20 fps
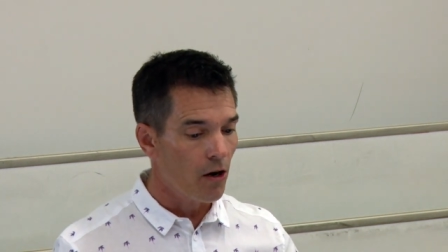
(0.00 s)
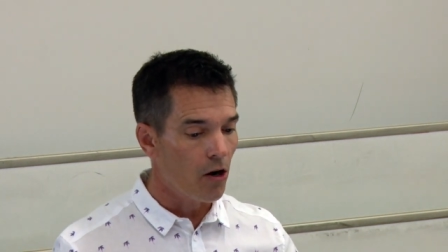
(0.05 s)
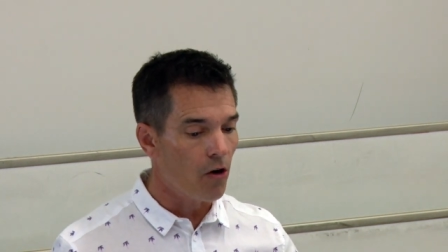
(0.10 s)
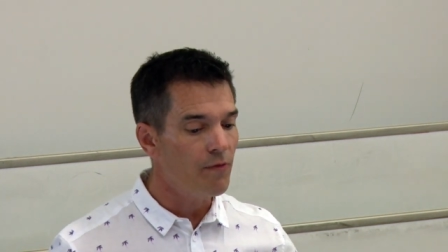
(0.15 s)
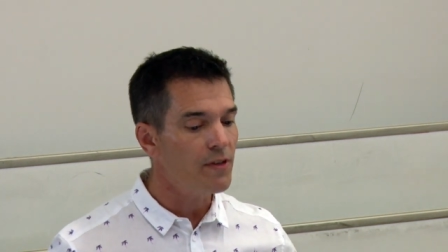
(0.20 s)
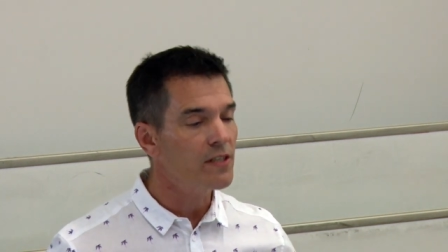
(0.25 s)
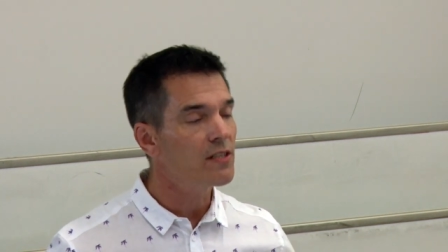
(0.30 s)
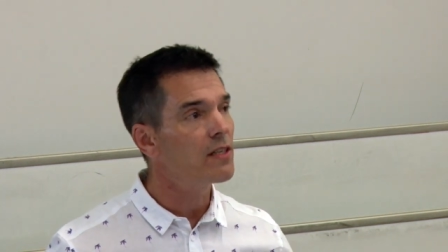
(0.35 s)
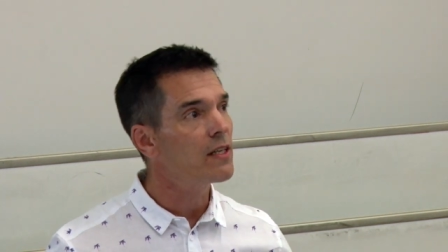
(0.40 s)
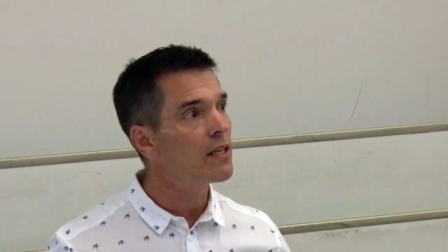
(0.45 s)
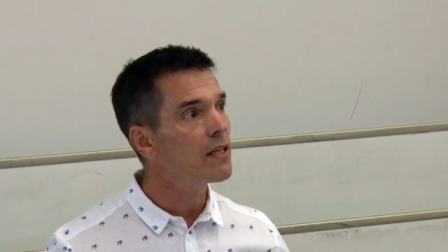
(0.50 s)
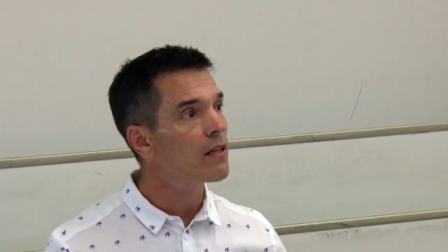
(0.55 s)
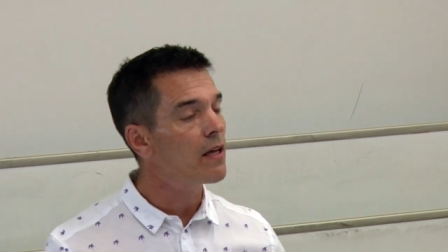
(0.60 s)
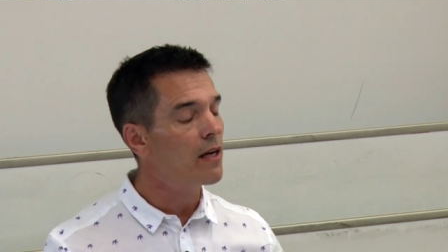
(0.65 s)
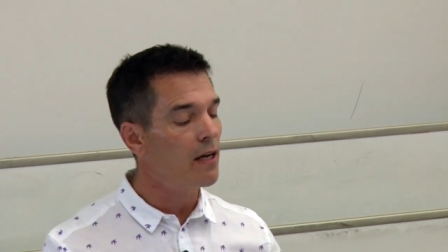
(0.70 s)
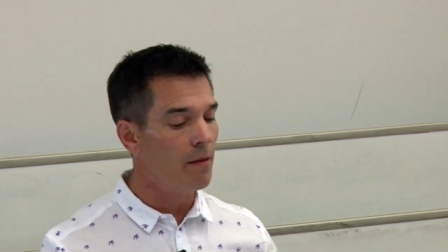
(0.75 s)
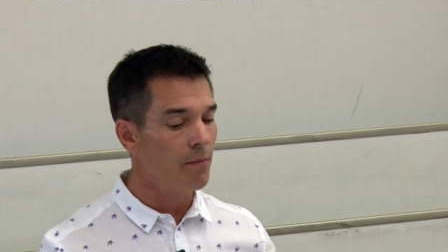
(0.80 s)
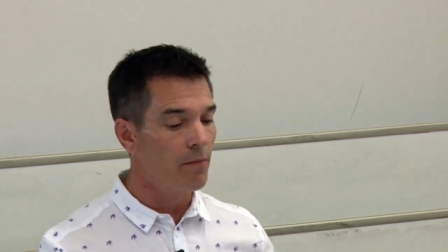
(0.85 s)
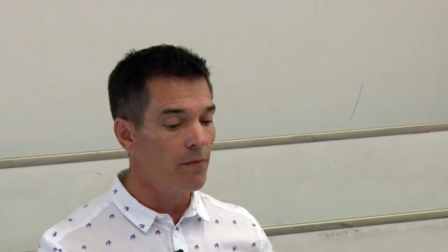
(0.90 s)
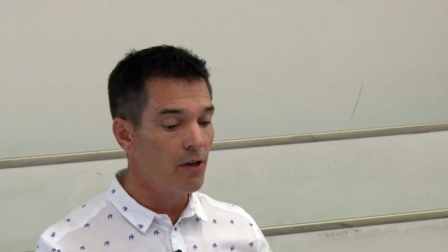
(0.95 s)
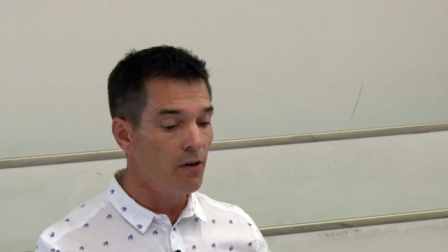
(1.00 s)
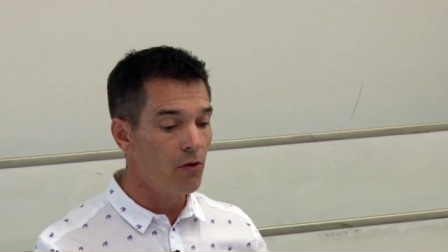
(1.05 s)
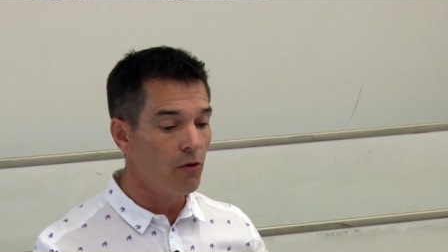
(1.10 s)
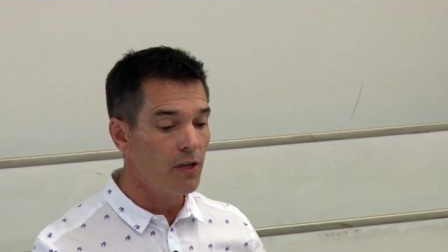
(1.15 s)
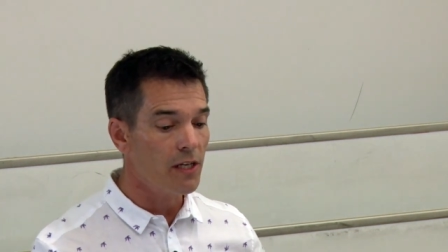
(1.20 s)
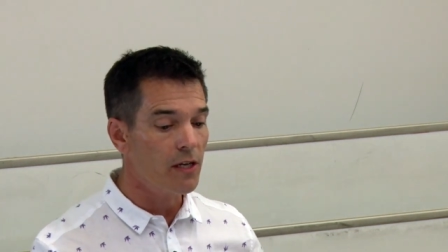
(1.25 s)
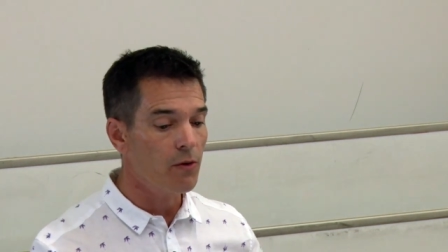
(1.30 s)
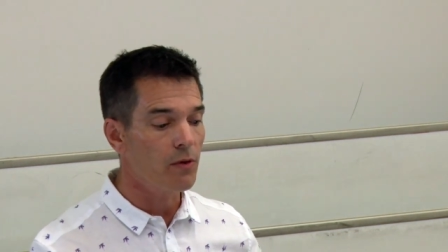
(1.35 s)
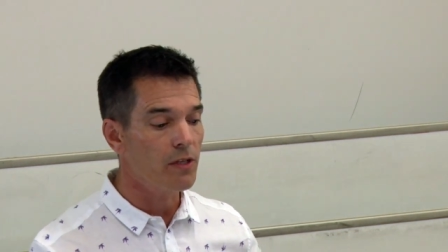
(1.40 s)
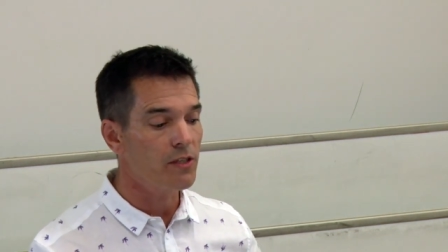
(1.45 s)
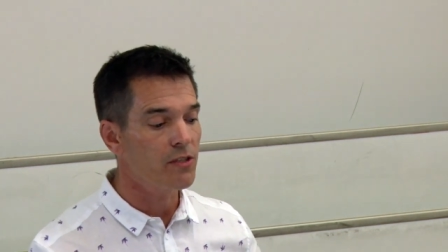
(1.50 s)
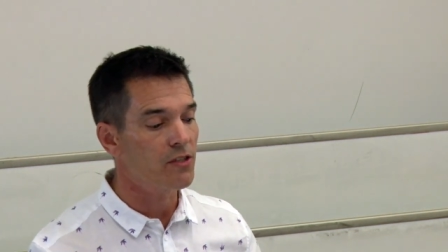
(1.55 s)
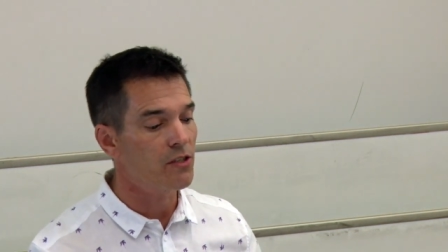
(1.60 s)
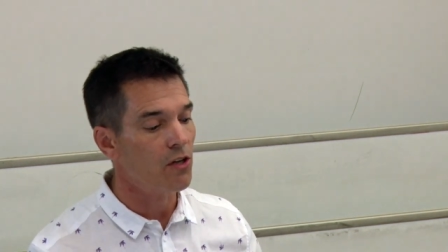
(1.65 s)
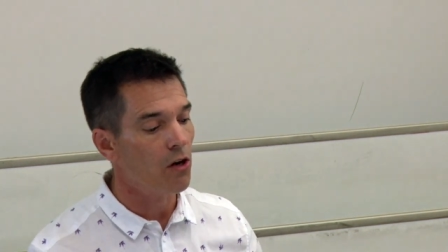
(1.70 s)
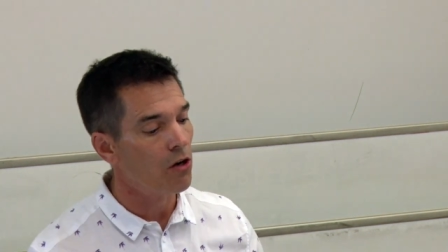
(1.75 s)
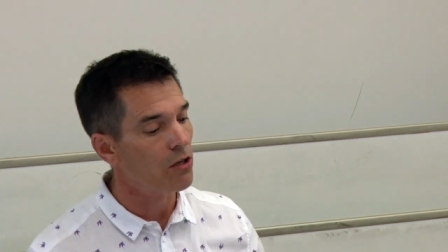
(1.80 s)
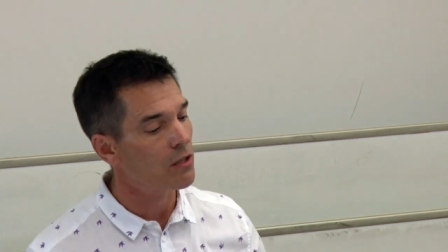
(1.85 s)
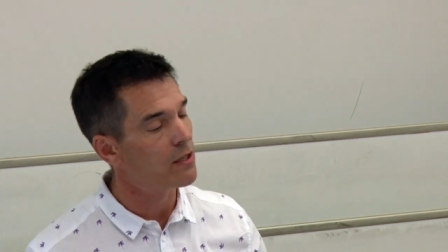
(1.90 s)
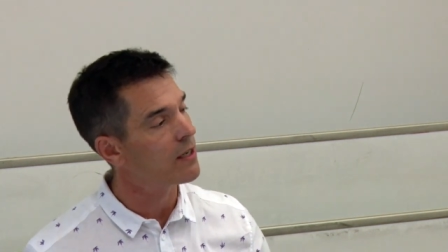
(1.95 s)
Obviously, um, they're all equally
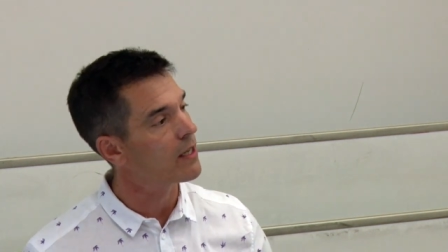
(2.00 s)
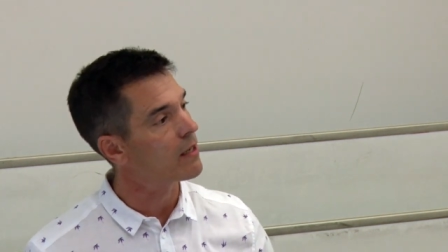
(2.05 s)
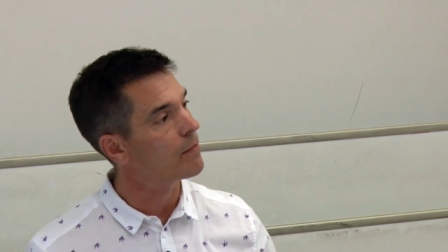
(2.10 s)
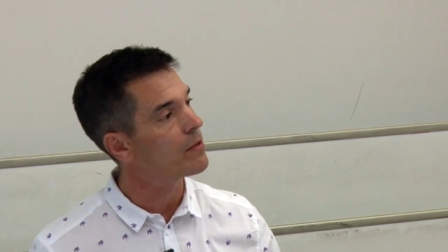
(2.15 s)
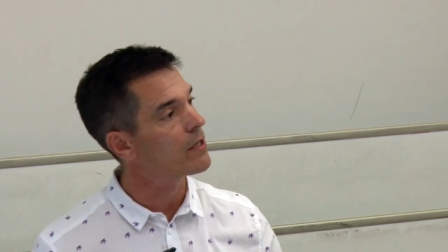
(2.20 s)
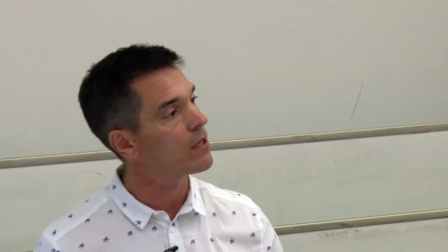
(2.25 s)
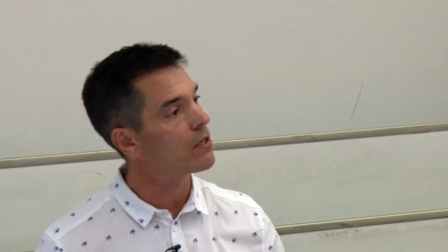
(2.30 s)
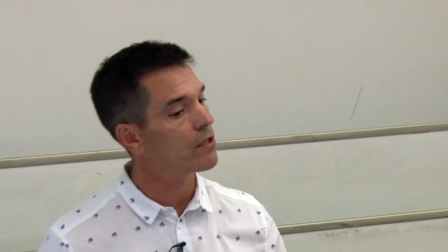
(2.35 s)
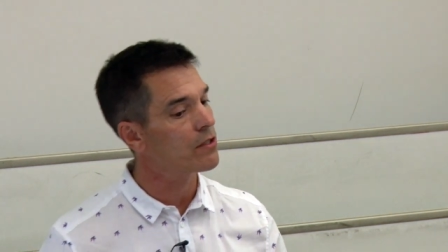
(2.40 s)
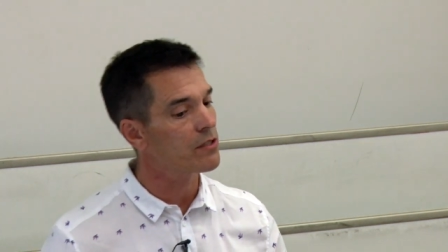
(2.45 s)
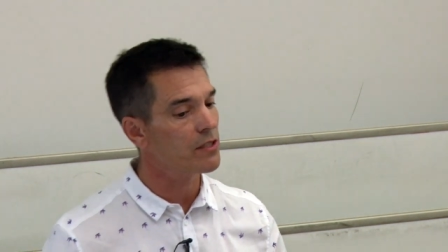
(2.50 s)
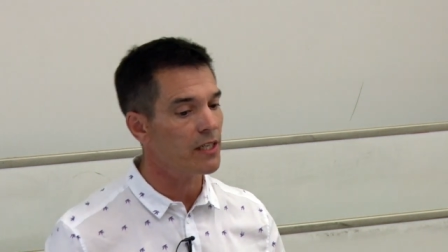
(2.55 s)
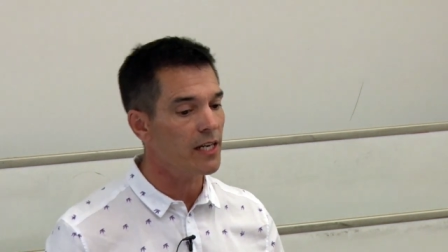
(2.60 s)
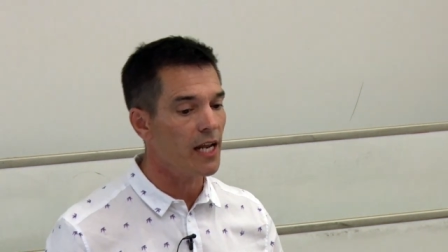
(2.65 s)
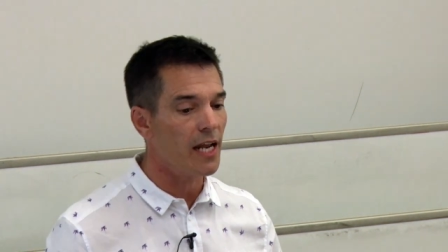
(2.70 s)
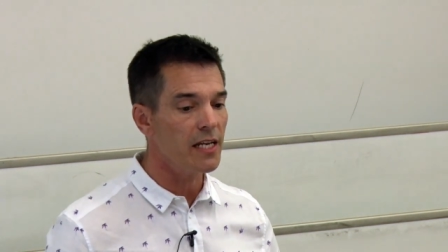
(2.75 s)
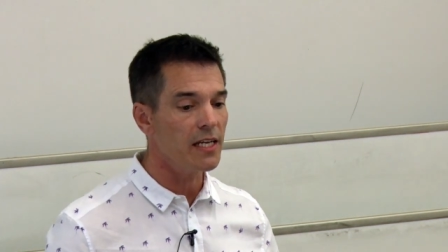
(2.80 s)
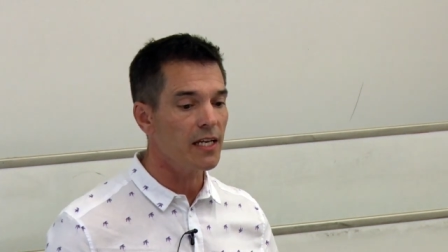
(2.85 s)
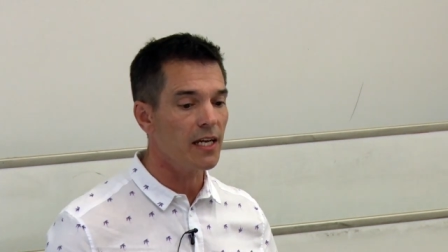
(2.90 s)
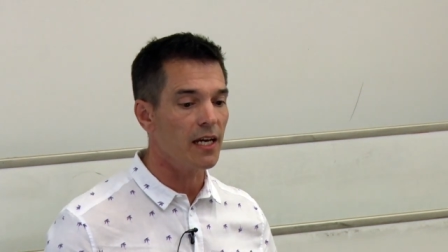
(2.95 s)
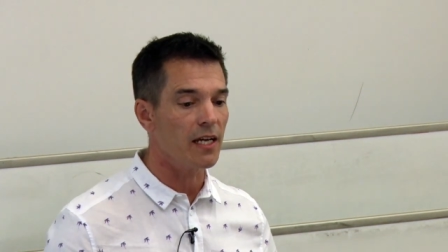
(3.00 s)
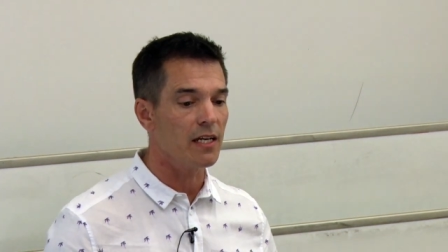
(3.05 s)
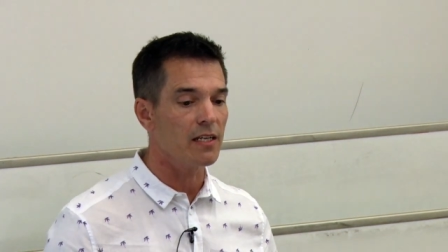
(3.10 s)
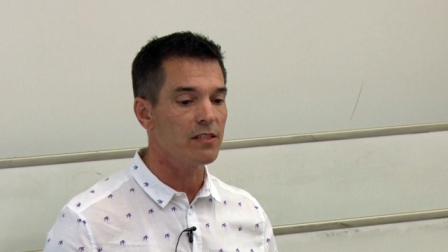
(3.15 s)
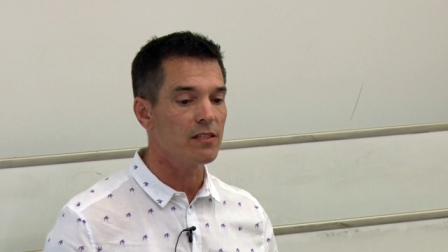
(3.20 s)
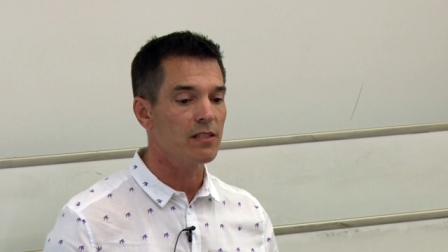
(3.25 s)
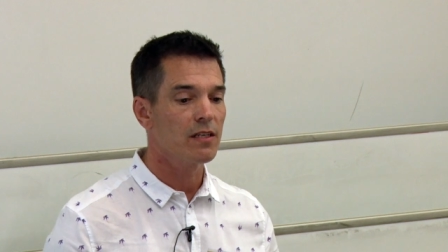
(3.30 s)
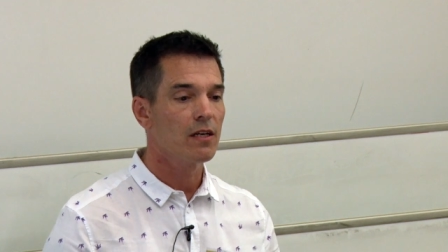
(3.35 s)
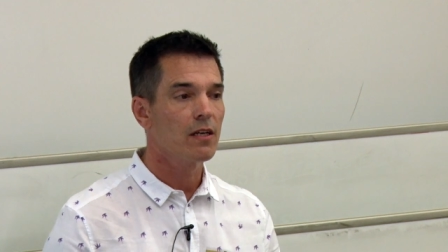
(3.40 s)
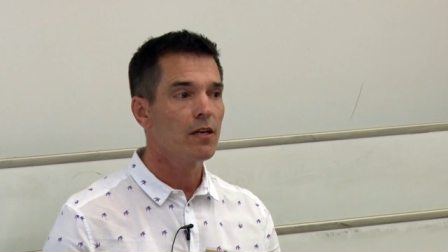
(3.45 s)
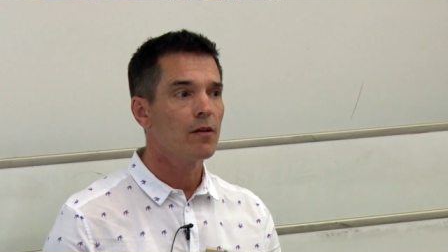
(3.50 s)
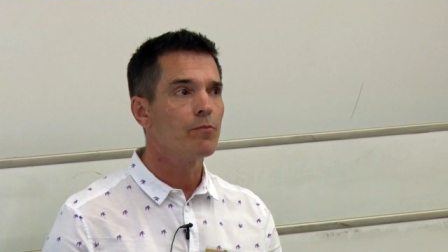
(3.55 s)
startling because, in any case,